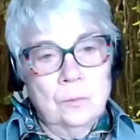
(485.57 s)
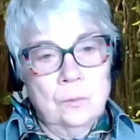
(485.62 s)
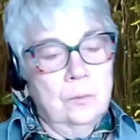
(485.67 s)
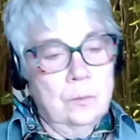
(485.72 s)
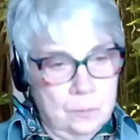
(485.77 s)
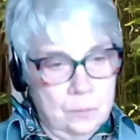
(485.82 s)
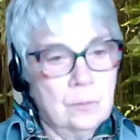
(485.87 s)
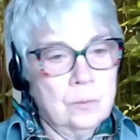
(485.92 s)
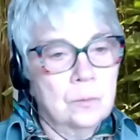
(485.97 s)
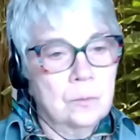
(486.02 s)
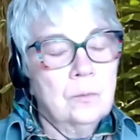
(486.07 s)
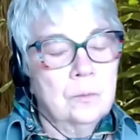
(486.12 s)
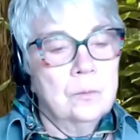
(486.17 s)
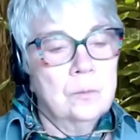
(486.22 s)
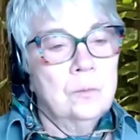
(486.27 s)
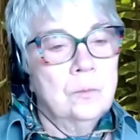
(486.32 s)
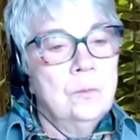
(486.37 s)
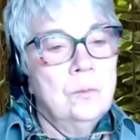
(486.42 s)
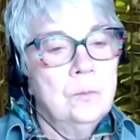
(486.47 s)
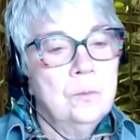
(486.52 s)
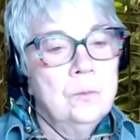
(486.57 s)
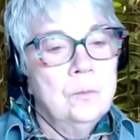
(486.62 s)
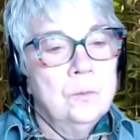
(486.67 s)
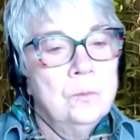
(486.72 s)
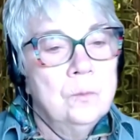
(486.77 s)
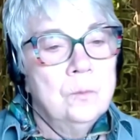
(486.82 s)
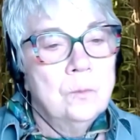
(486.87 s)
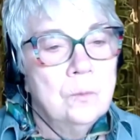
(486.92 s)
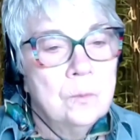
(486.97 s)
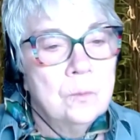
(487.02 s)
somehow we need
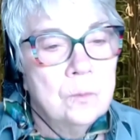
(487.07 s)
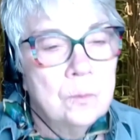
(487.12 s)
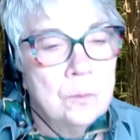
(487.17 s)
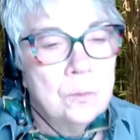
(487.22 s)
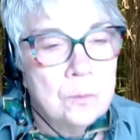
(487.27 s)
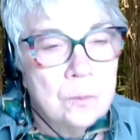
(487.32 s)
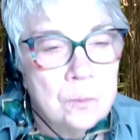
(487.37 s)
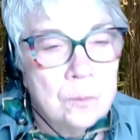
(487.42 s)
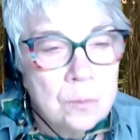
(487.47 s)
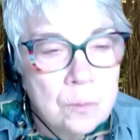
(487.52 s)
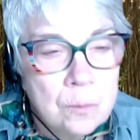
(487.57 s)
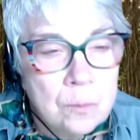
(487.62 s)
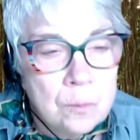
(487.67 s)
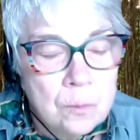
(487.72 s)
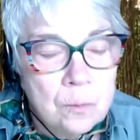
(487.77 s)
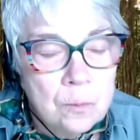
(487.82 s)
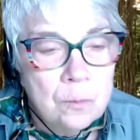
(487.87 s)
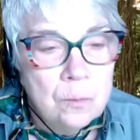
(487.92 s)
something to like